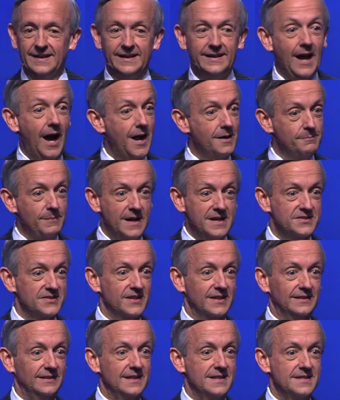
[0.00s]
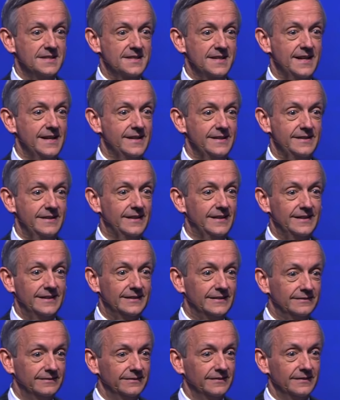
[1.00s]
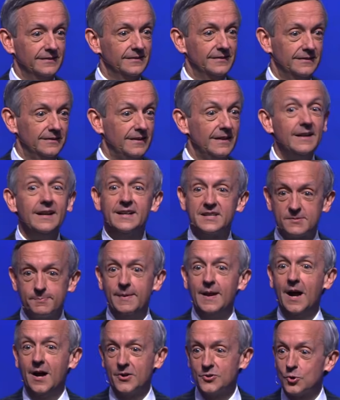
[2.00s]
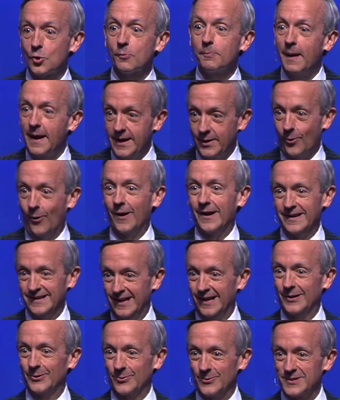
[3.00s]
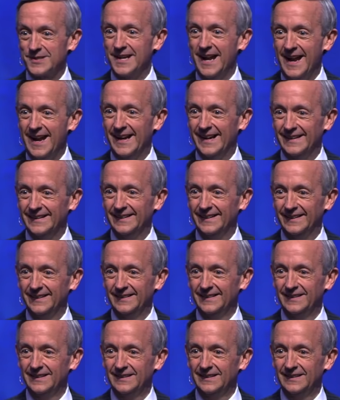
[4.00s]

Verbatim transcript: And God basically said, uh, it's beyond your pay grade to understand.